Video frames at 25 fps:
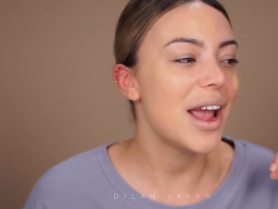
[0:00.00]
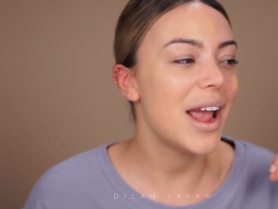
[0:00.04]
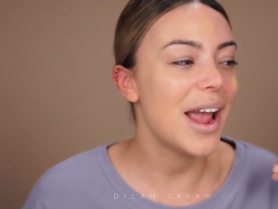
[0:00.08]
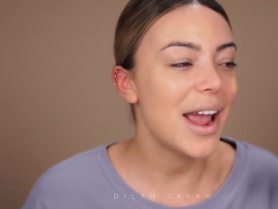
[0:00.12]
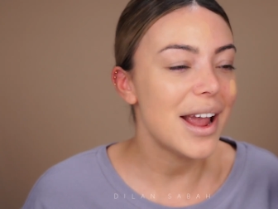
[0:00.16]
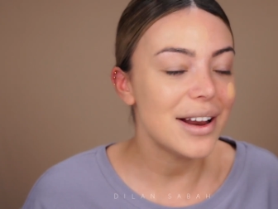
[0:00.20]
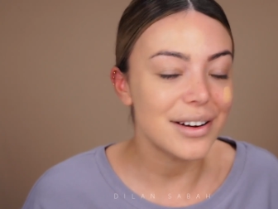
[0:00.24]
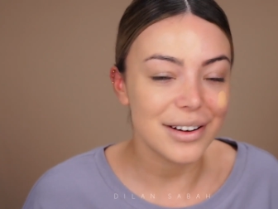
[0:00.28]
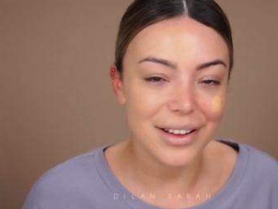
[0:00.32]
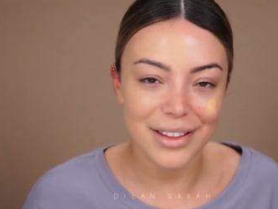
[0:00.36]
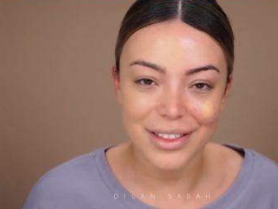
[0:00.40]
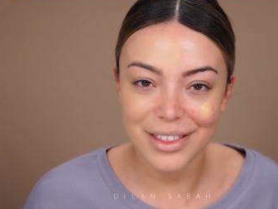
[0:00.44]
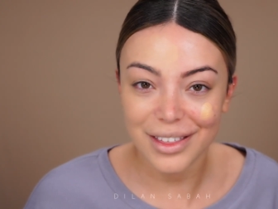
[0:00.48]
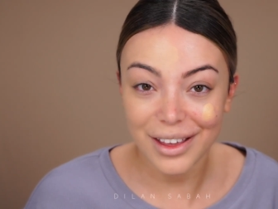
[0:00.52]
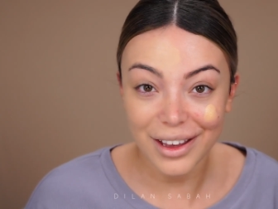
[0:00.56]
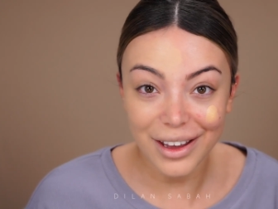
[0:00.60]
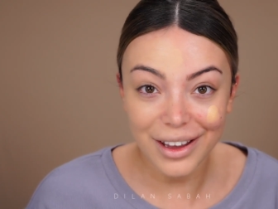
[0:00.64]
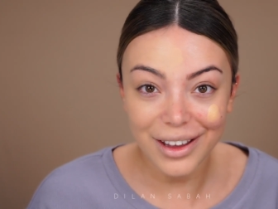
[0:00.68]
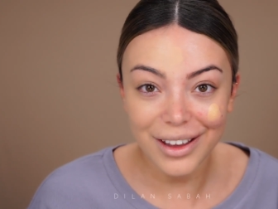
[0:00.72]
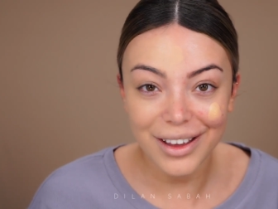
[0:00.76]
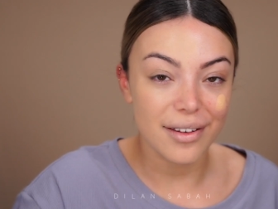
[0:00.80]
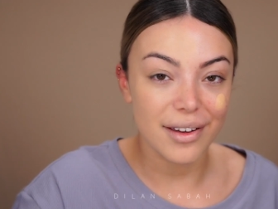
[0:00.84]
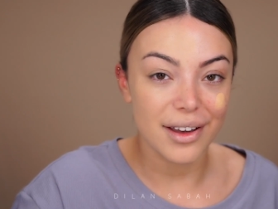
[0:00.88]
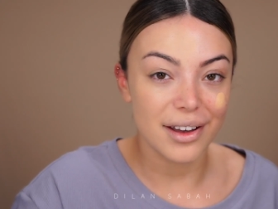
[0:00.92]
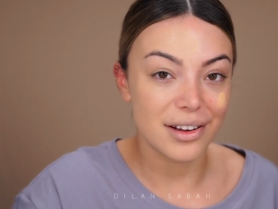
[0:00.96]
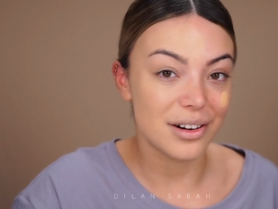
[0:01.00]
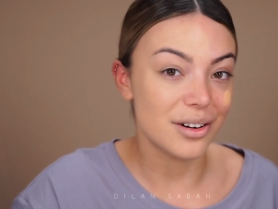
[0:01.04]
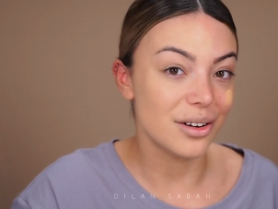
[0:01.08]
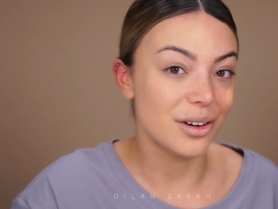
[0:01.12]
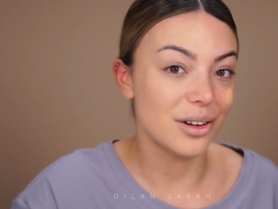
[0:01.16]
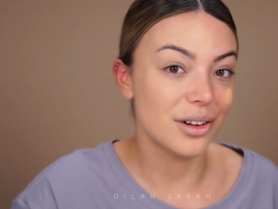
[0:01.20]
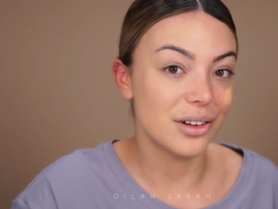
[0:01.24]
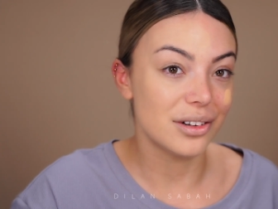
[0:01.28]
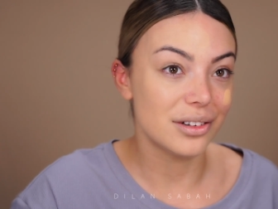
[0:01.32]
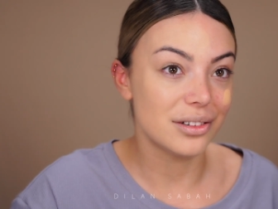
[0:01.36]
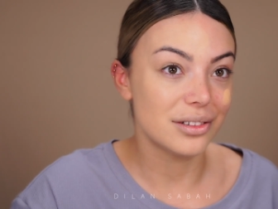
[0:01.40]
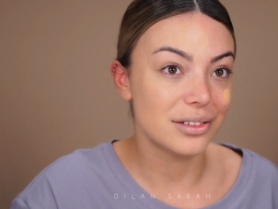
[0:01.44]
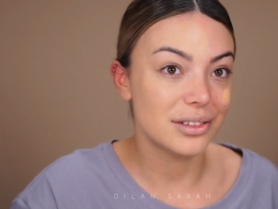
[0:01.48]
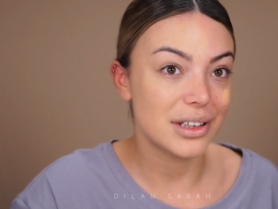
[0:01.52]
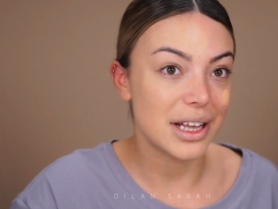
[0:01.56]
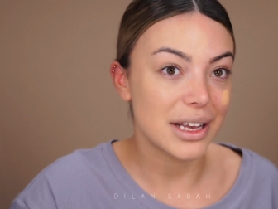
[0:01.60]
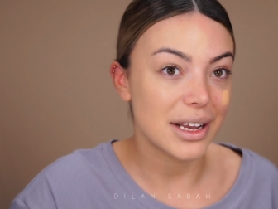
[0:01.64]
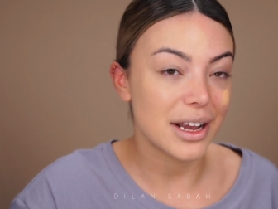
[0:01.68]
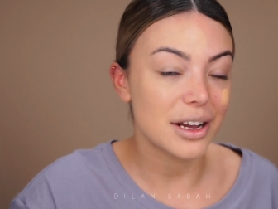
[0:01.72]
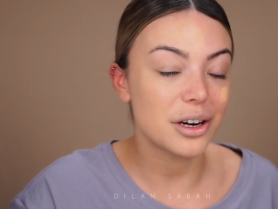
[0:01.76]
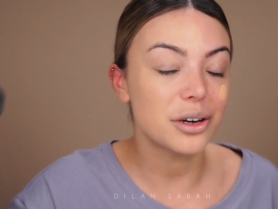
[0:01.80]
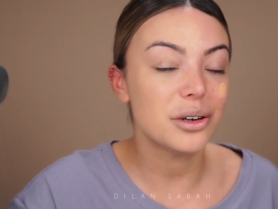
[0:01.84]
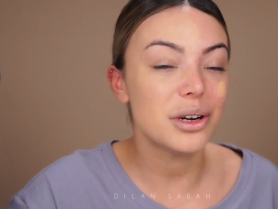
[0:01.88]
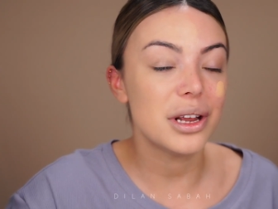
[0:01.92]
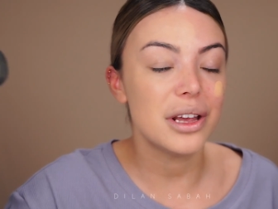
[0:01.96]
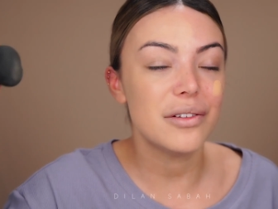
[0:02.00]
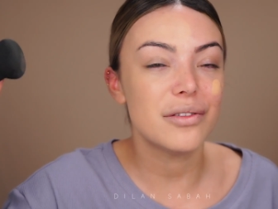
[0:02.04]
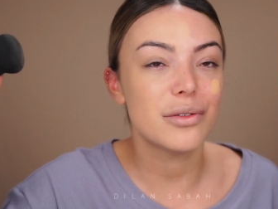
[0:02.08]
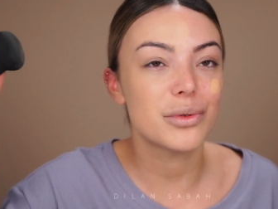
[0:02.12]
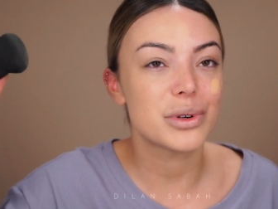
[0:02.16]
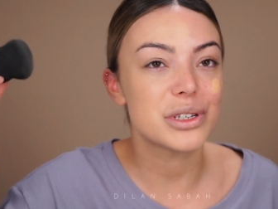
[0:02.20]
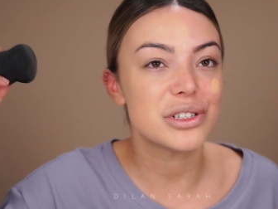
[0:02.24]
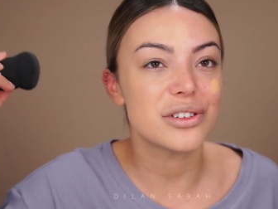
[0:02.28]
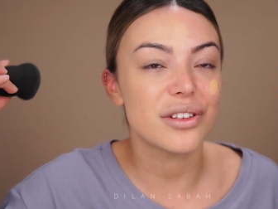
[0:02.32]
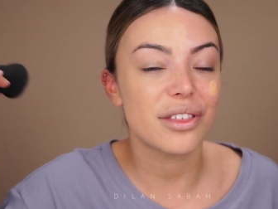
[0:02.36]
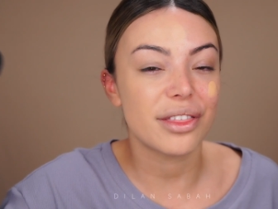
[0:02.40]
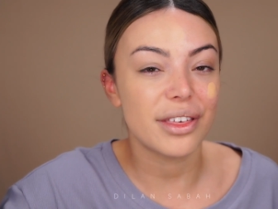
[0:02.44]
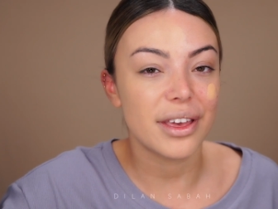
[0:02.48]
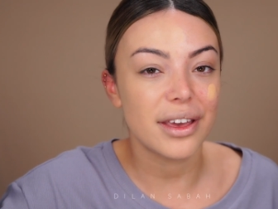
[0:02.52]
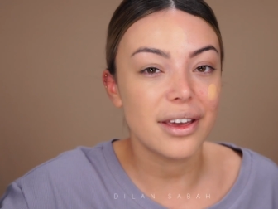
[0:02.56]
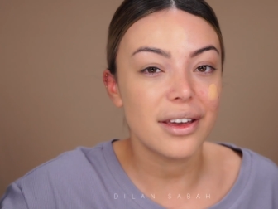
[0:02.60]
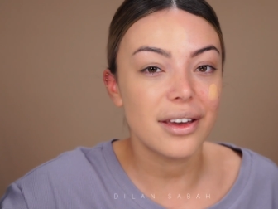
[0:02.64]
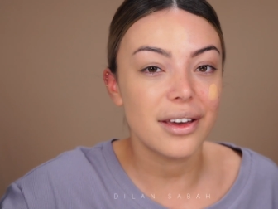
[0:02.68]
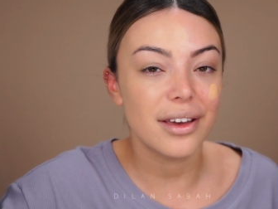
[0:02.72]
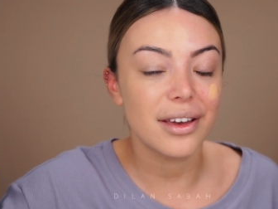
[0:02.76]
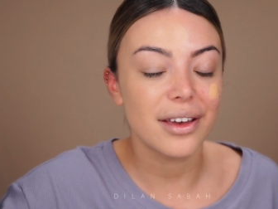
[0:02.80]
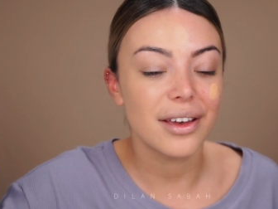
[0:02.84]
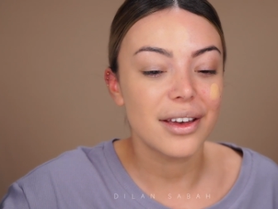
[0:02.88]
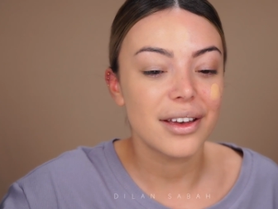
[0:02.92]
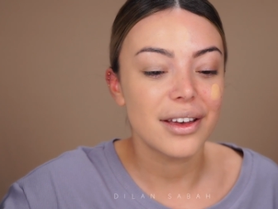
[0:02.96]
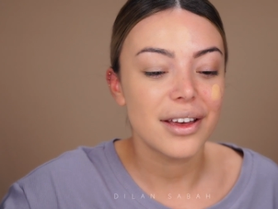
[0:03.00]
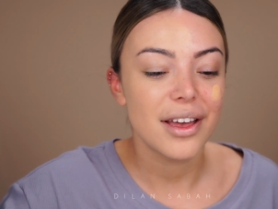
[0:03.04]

anything at all. Like I don't even want to think.